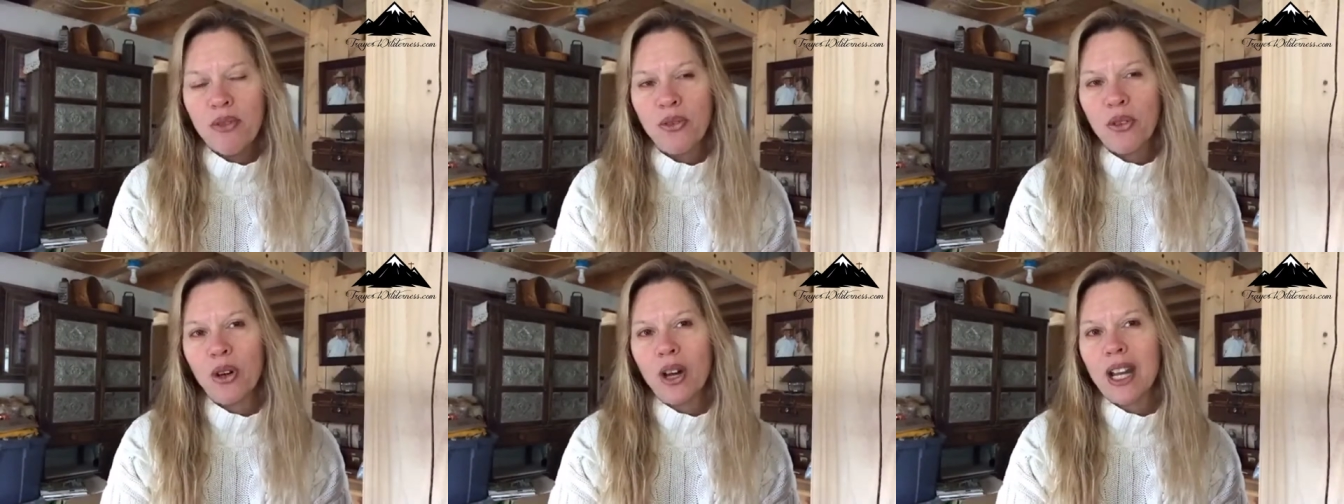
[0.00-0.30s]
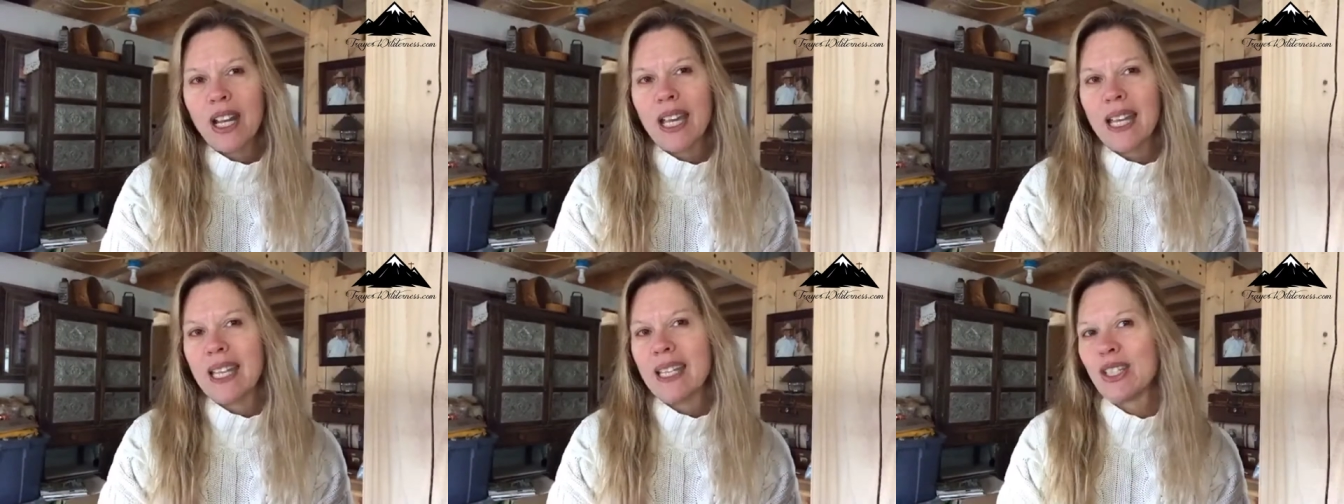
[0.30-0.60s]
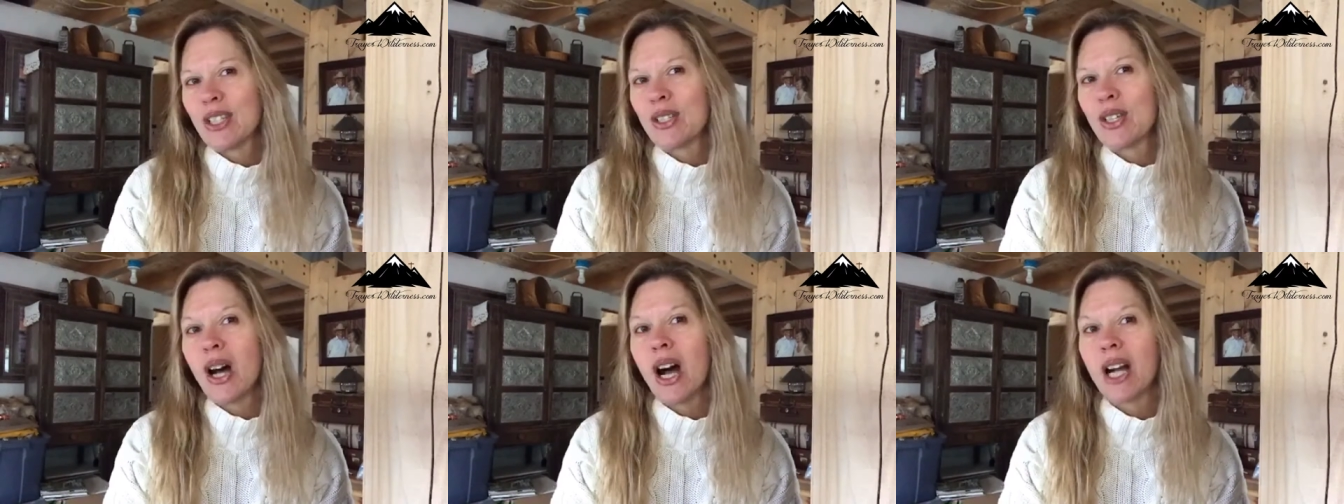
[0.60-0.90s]
before I get
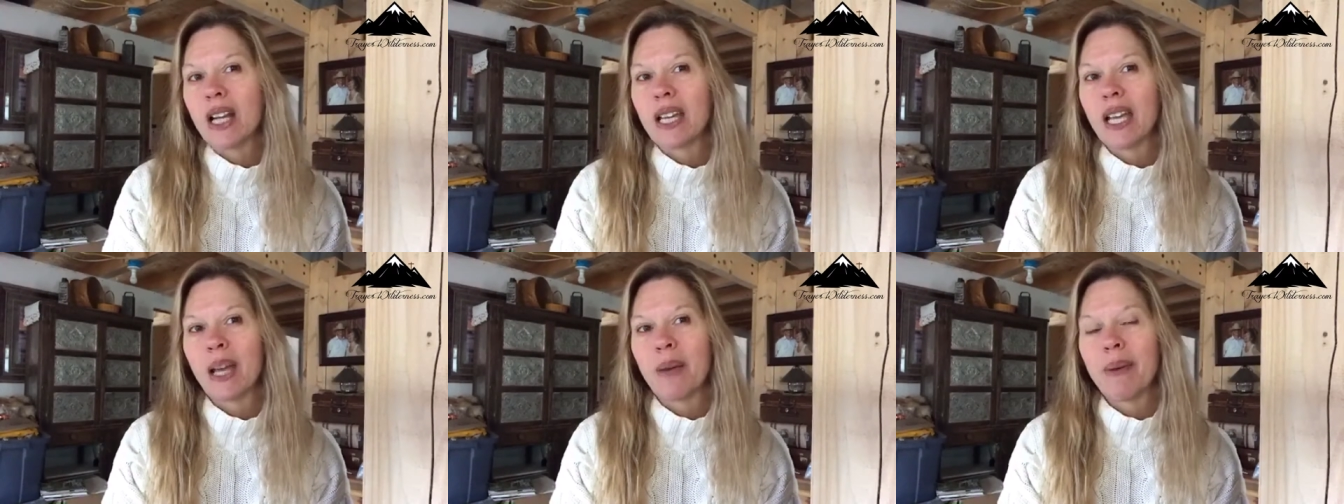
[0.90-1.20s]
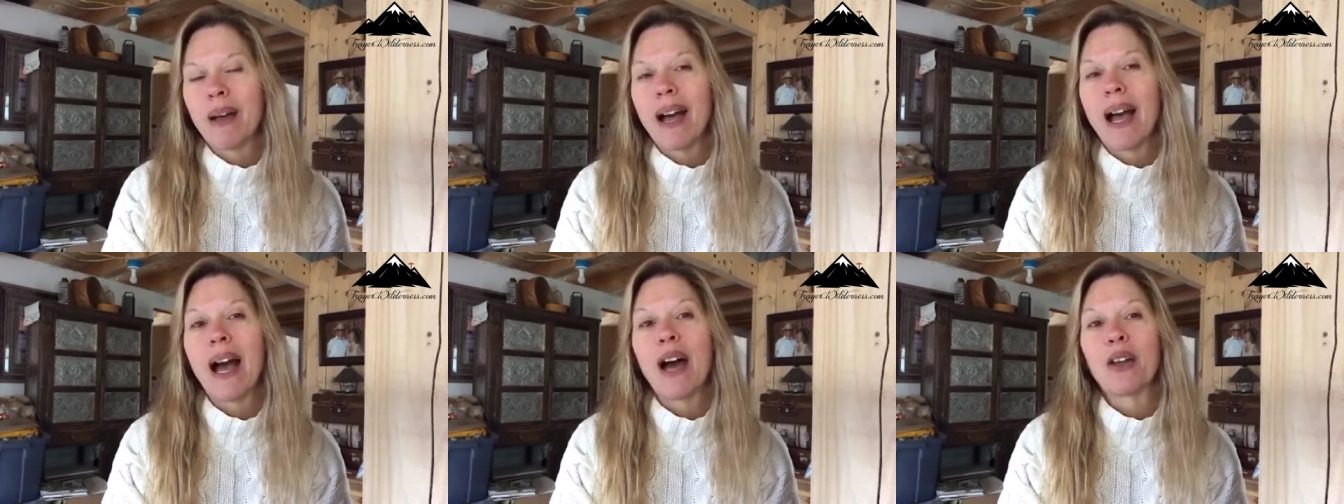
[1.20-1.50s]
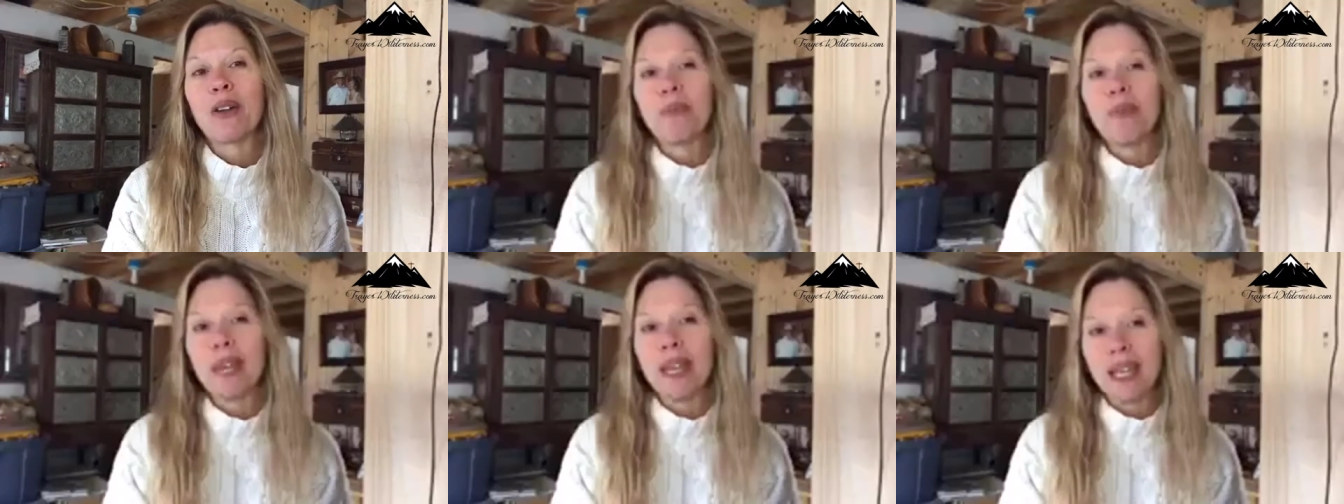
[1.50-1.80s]
into talking about
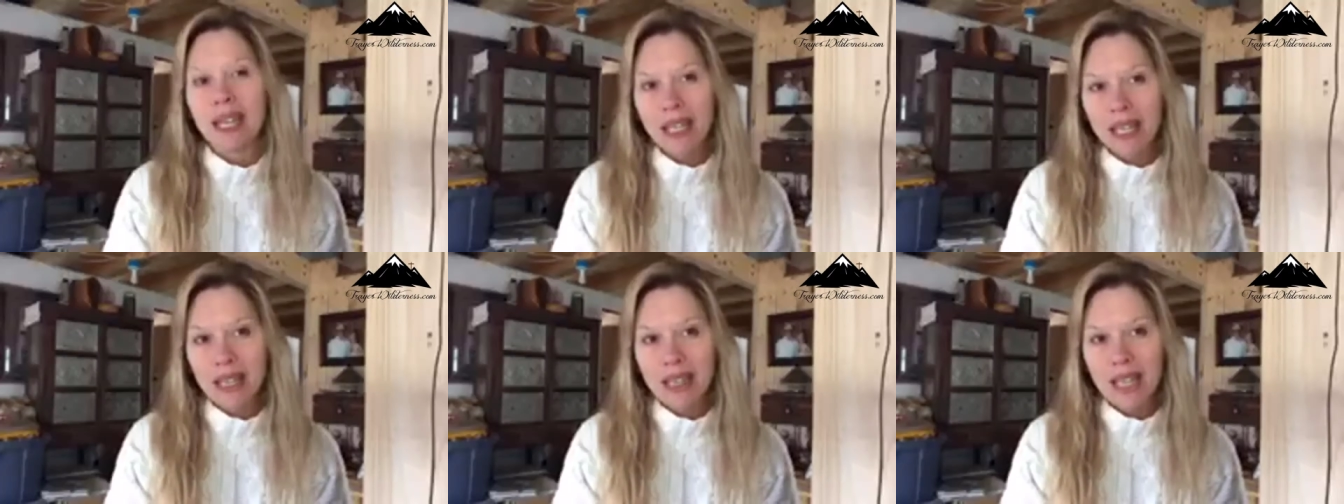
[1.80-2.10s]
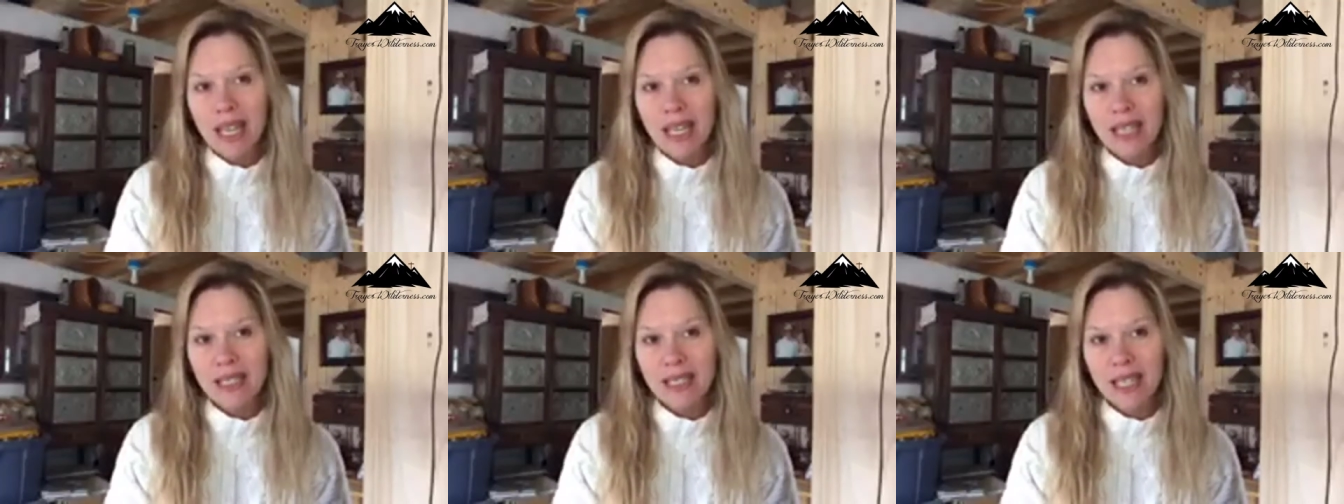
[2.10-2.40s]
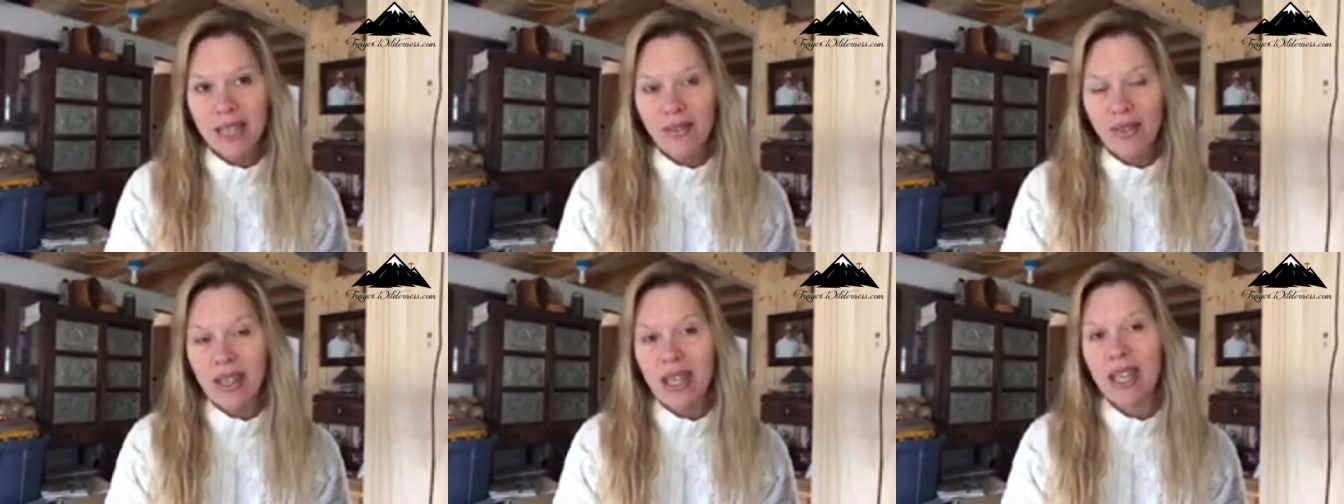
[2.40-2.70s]
how to make
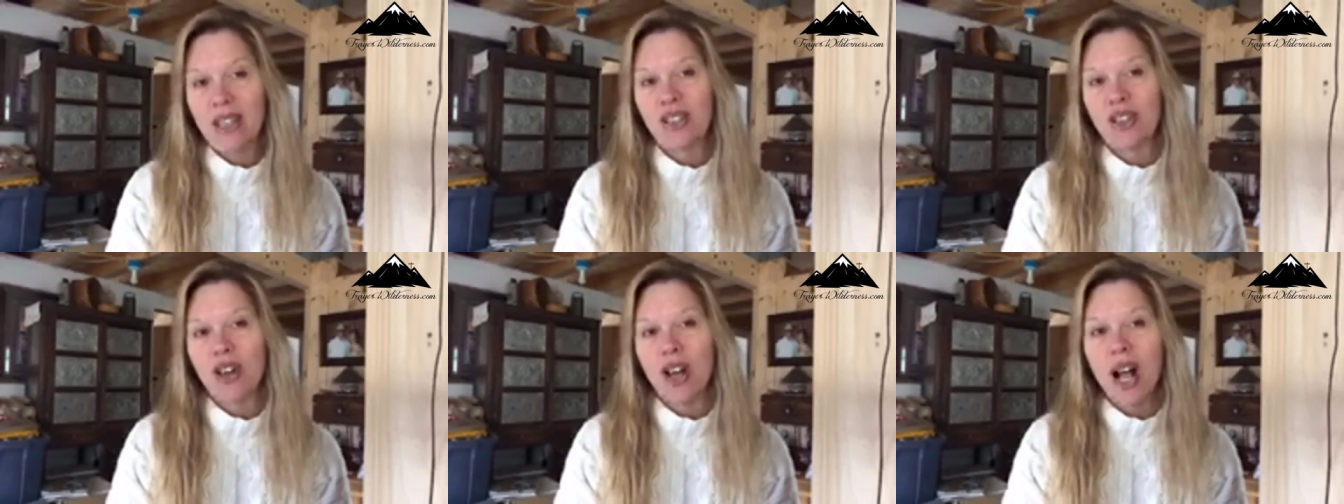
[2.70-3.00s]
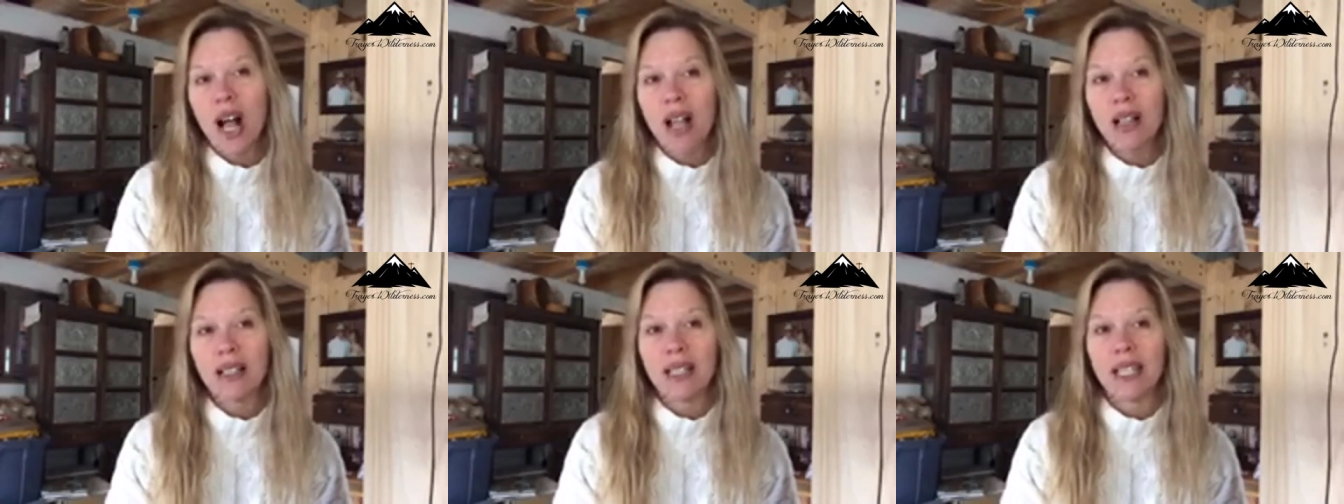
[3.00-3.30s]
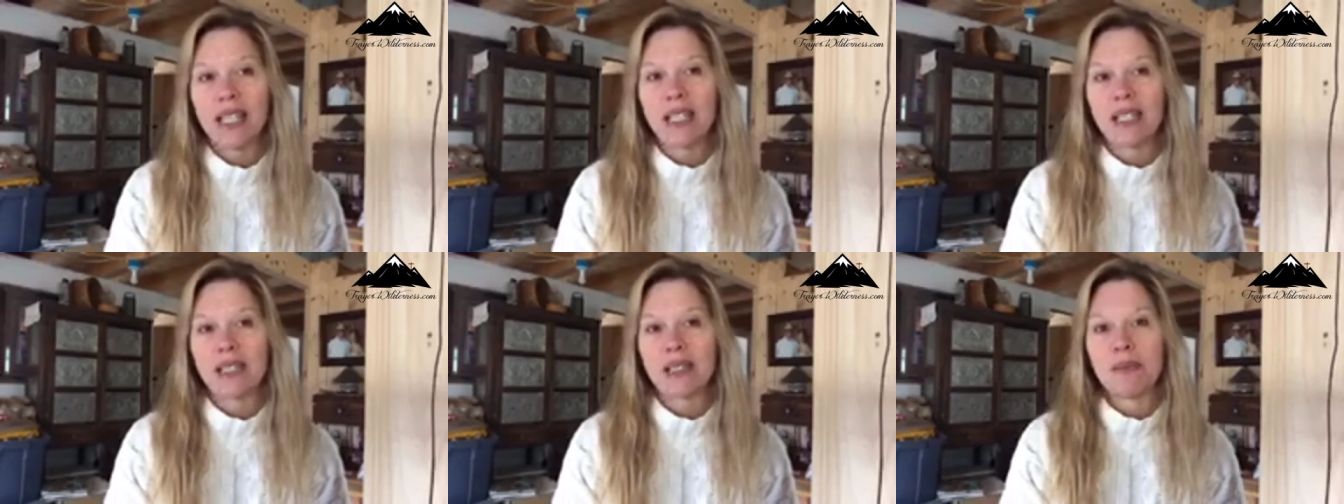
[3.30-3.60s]
Thanksgiving and your
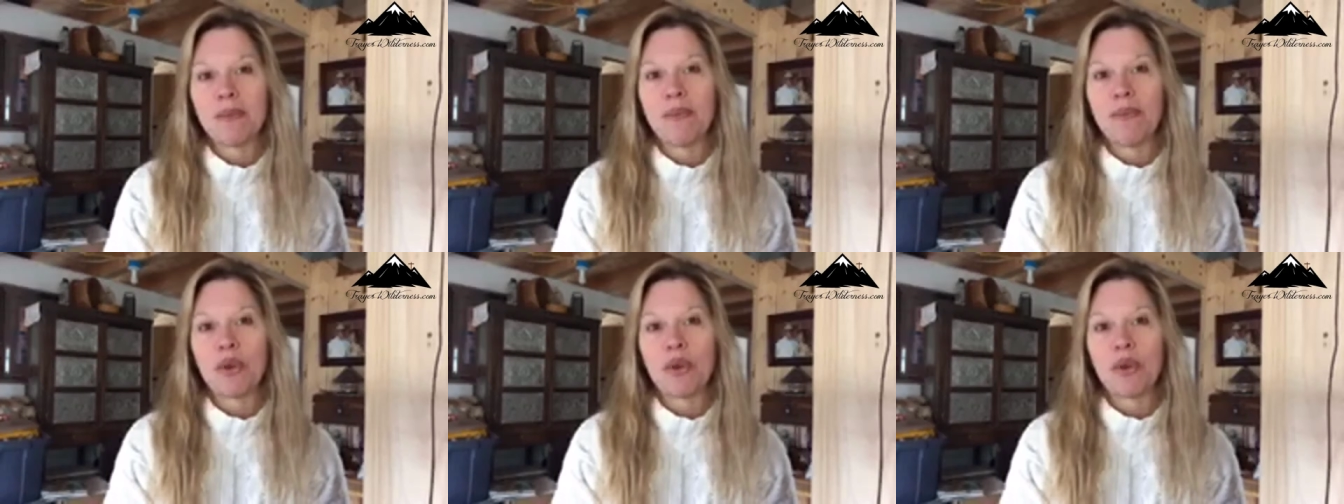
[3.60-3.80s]
holidays